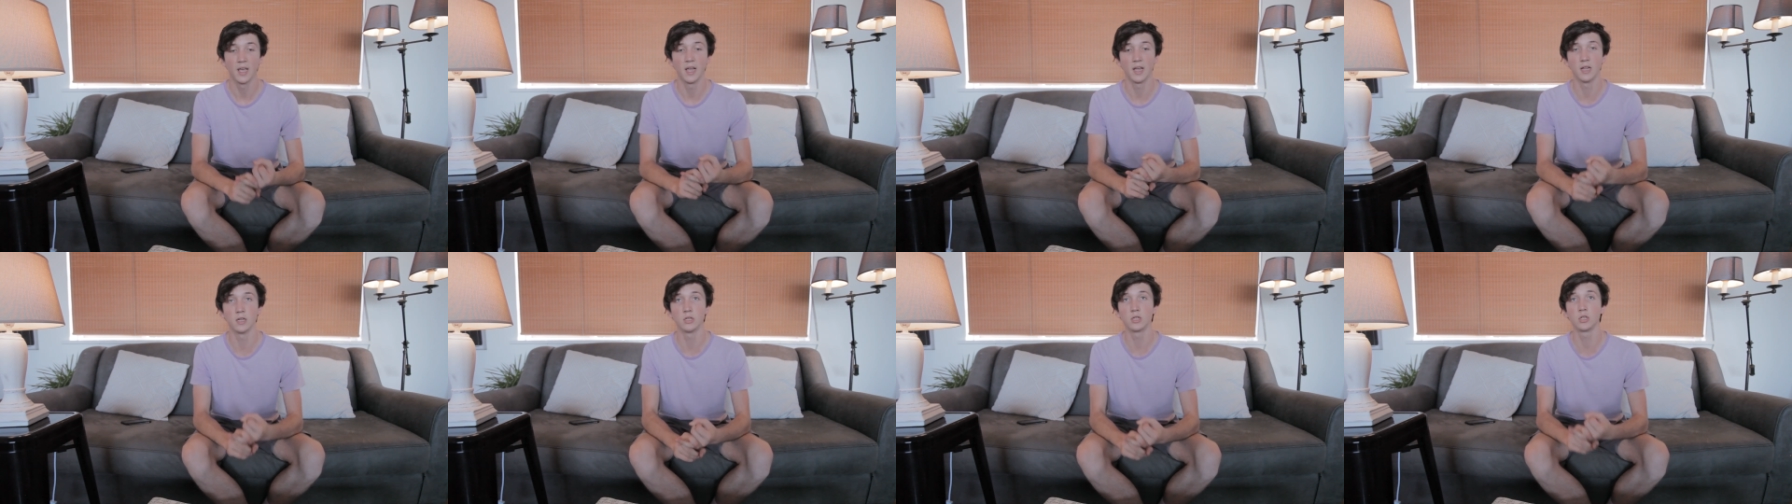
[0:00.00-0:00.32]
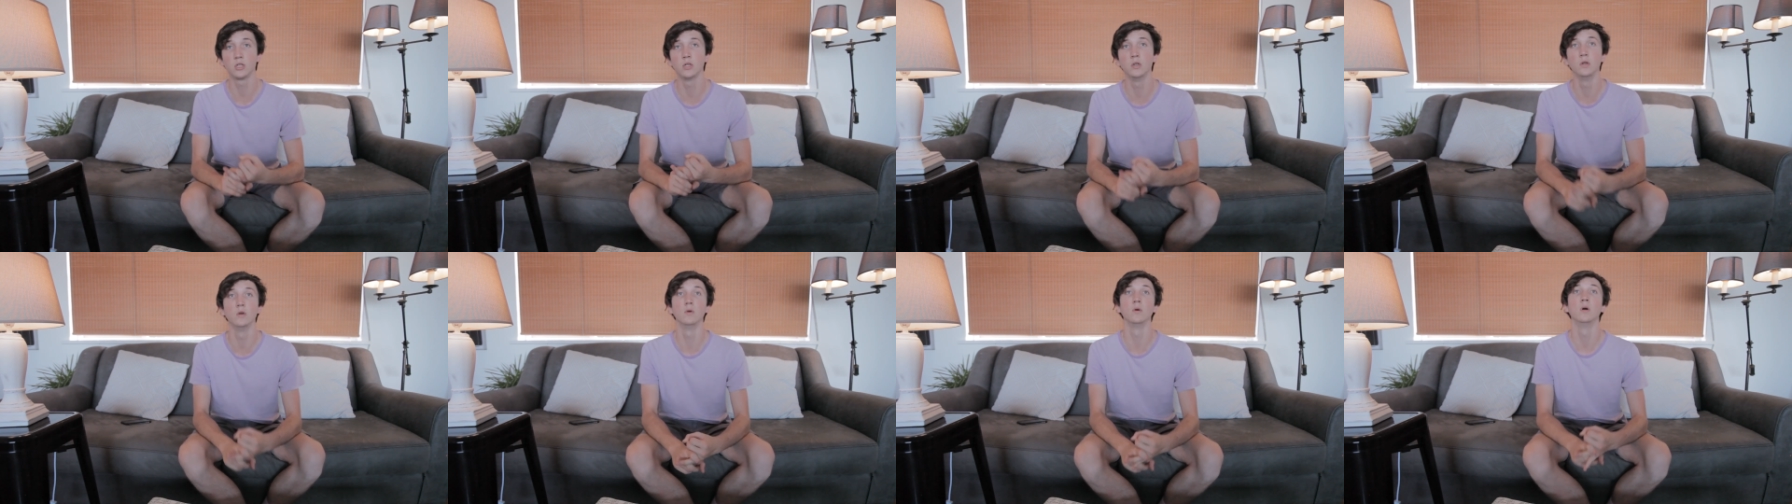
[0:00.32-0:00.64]
and
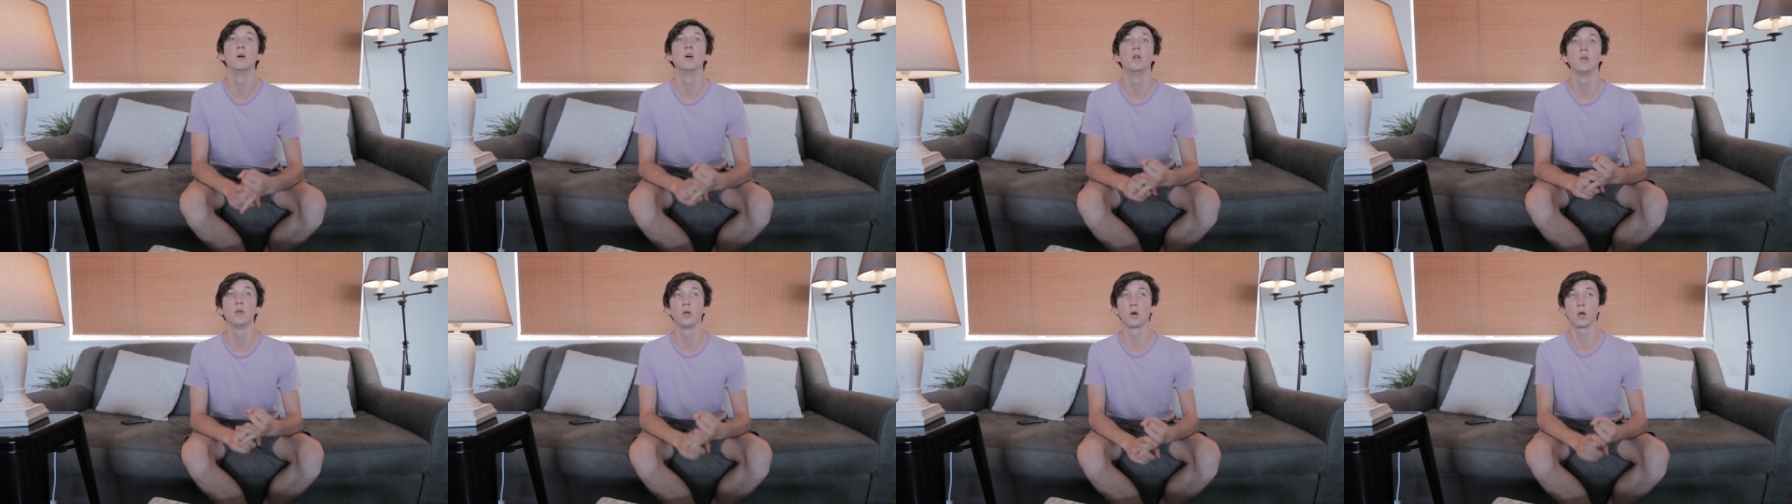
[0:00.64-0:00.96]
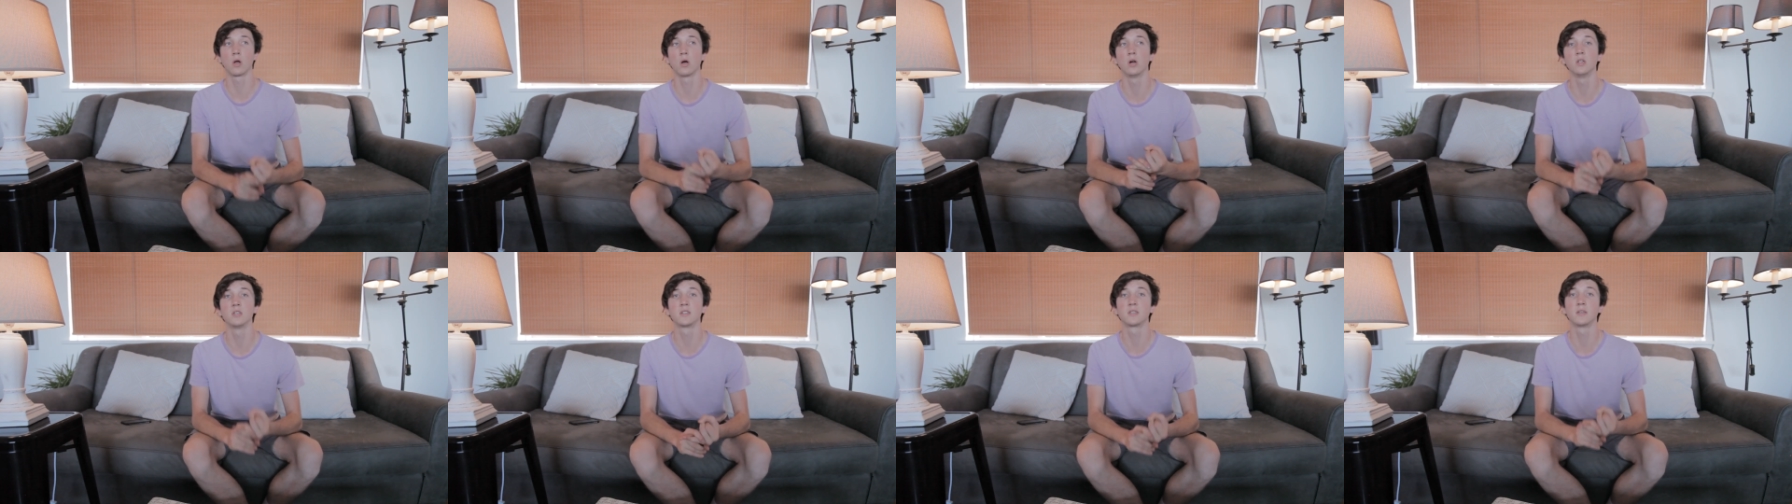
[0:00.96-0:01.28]
2,
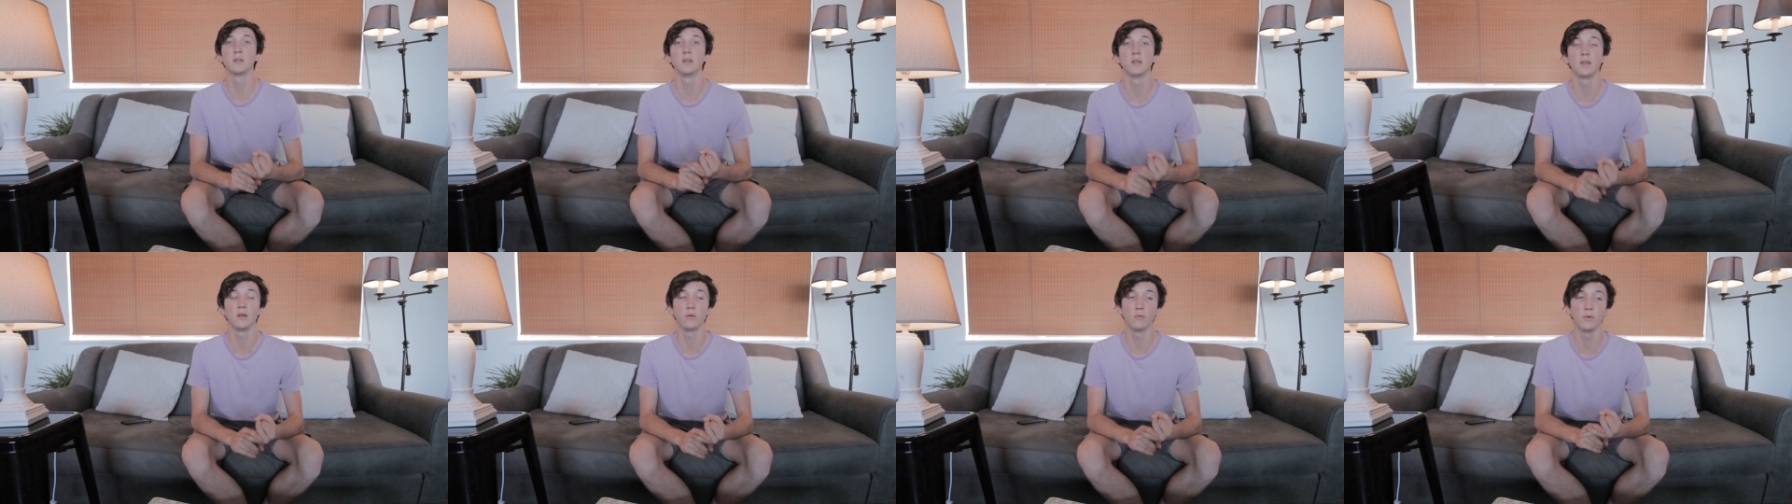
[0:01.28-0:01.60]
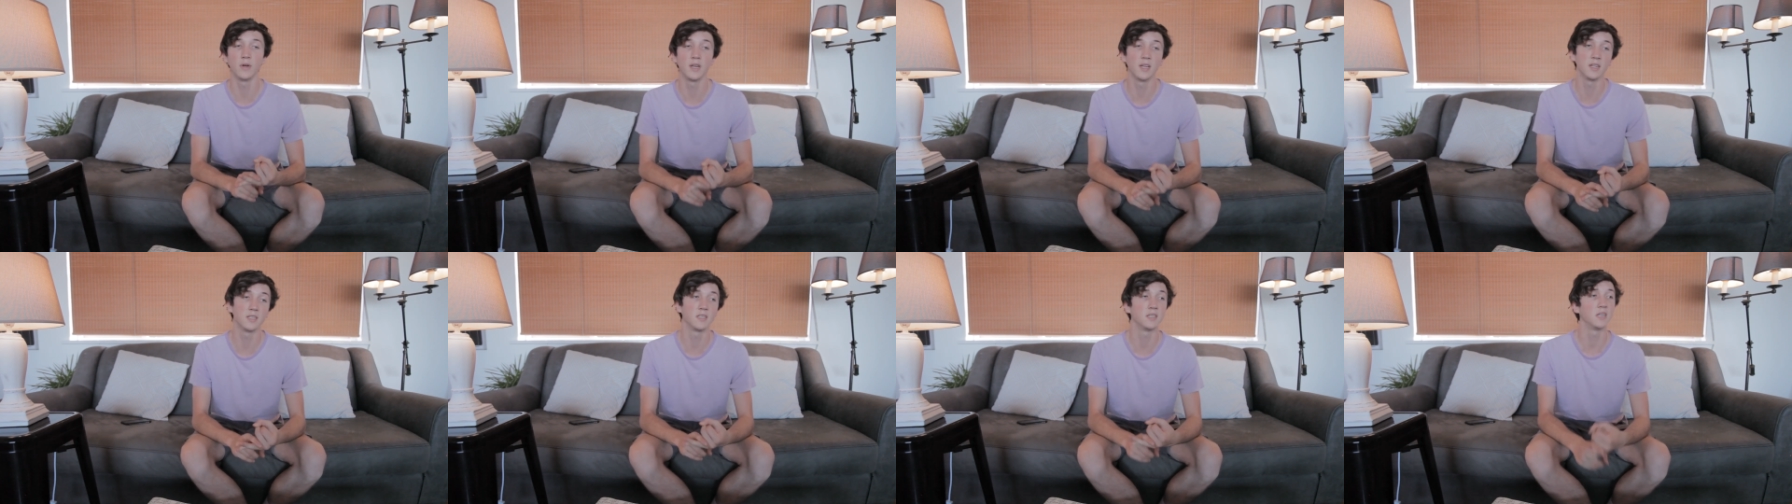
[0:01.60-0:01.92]
not constantly
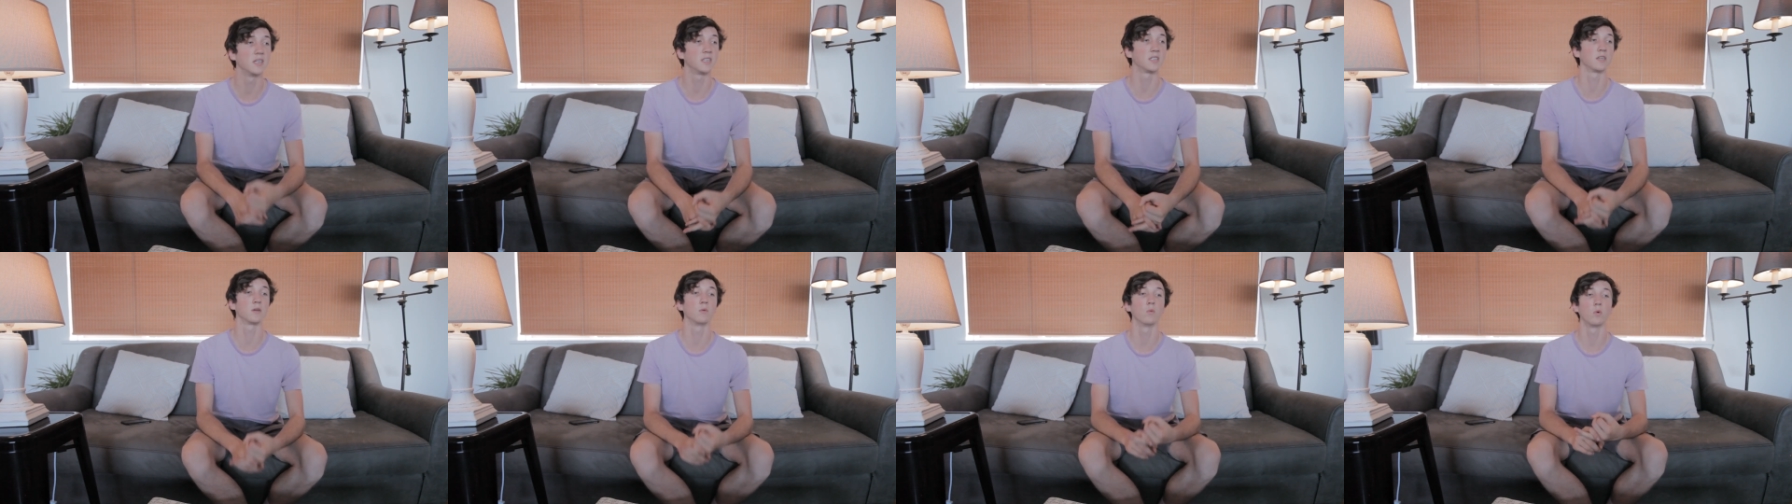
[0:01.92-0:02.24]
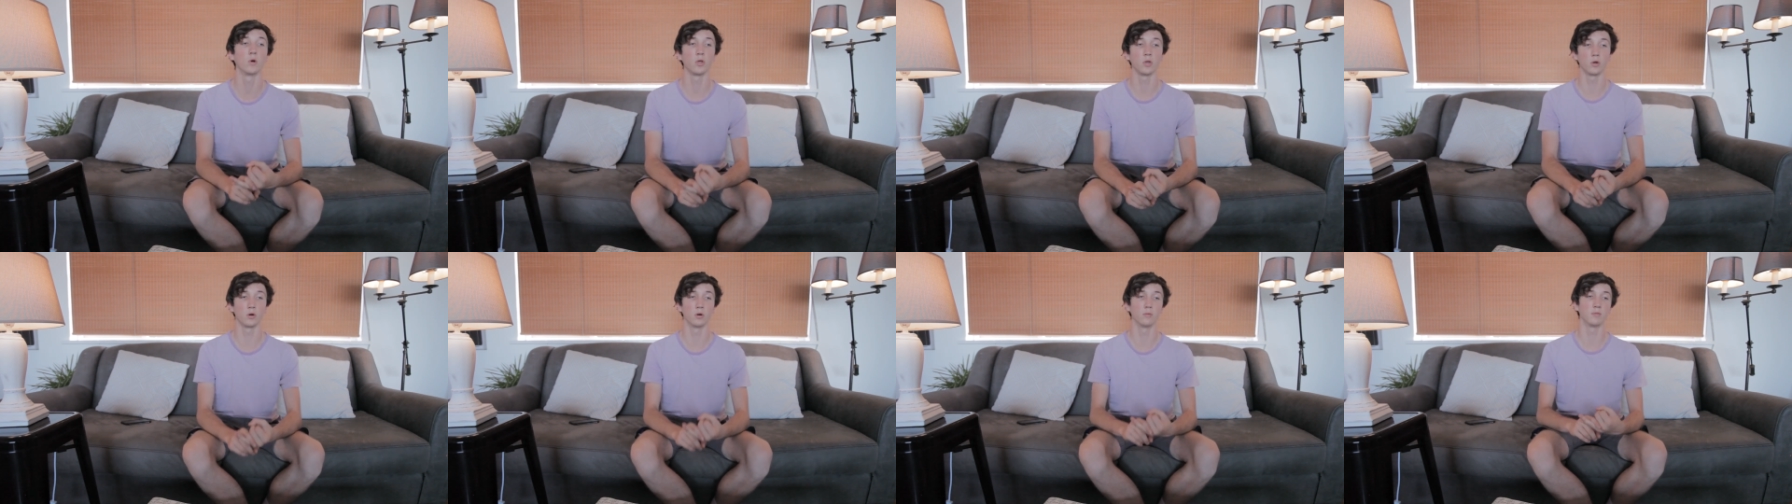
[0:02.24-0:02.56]
reassessing
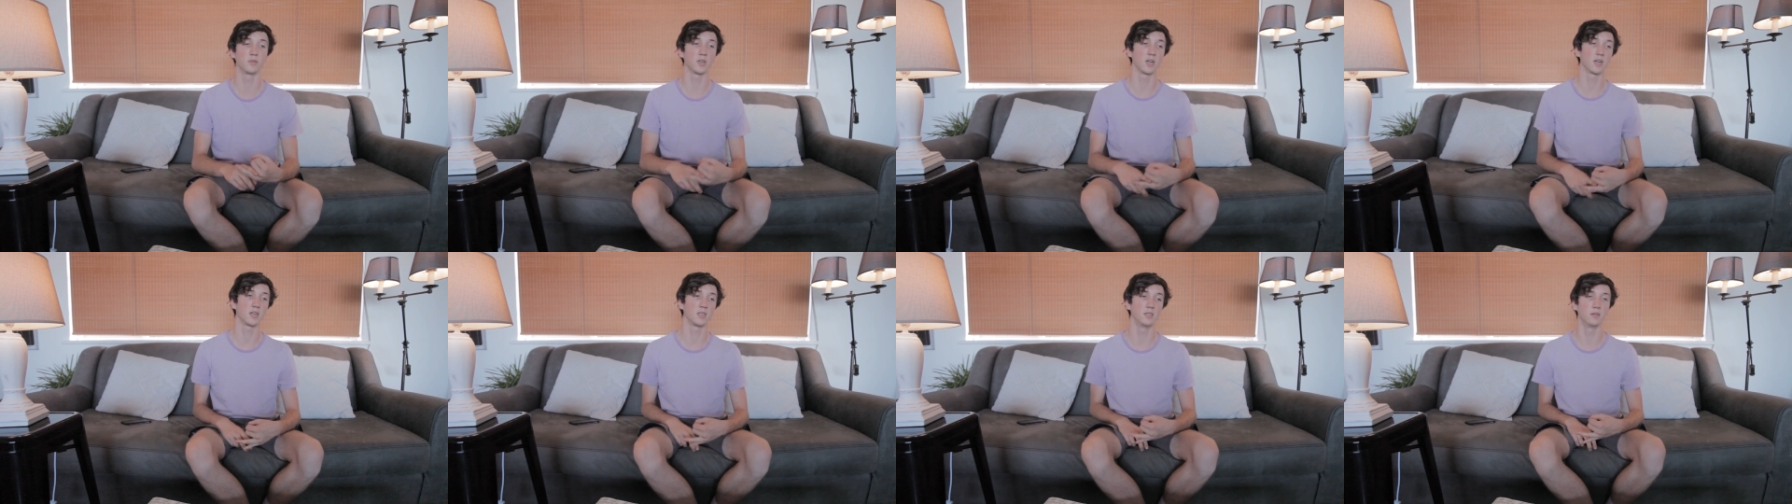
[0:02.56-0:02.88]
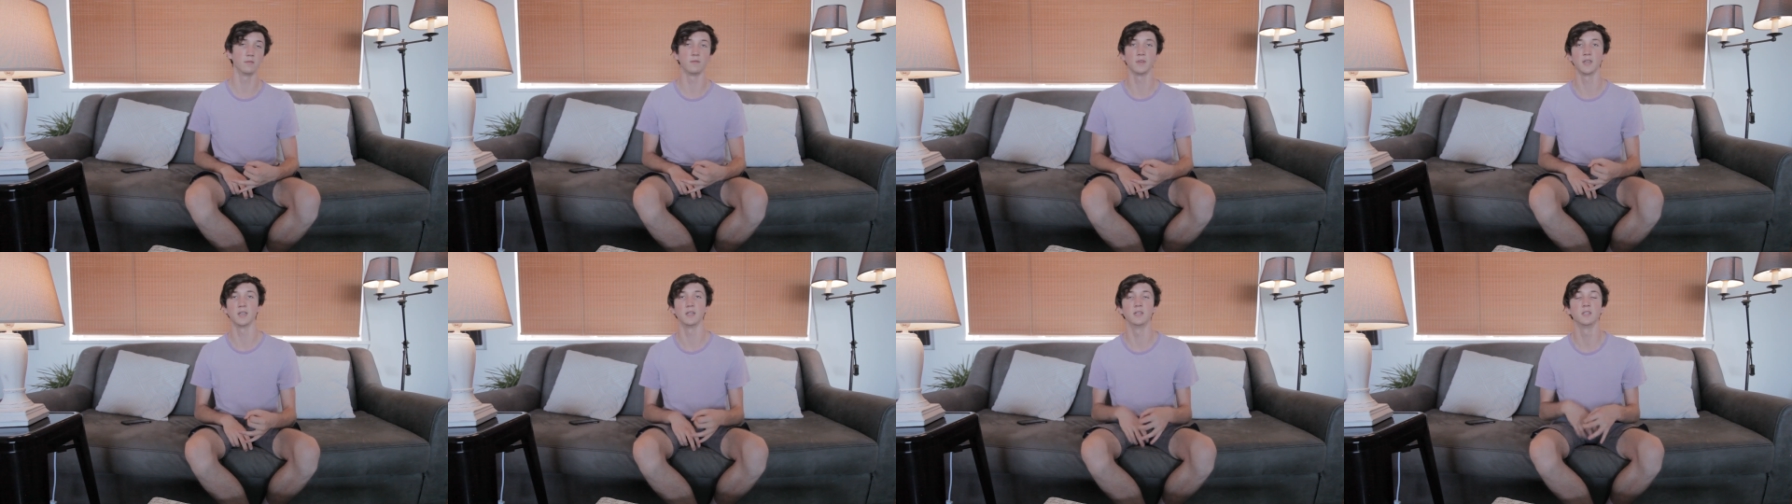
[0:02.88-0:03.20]
what your
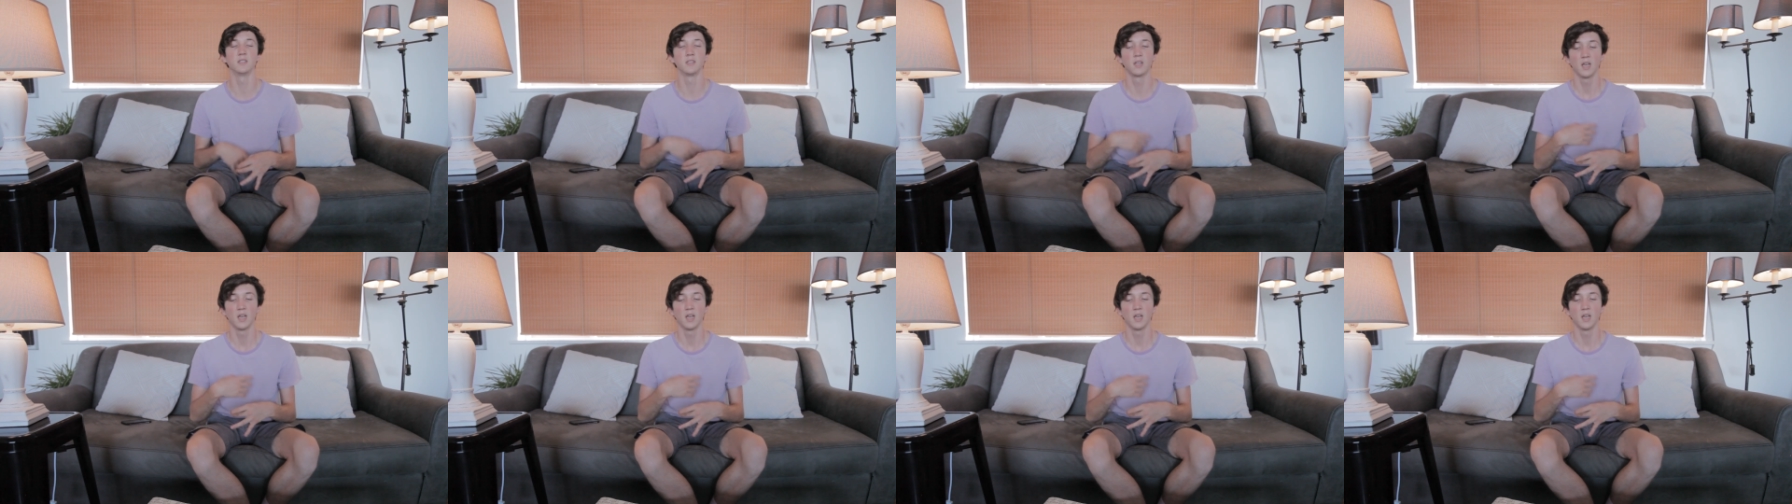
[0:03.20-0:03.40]
objective is,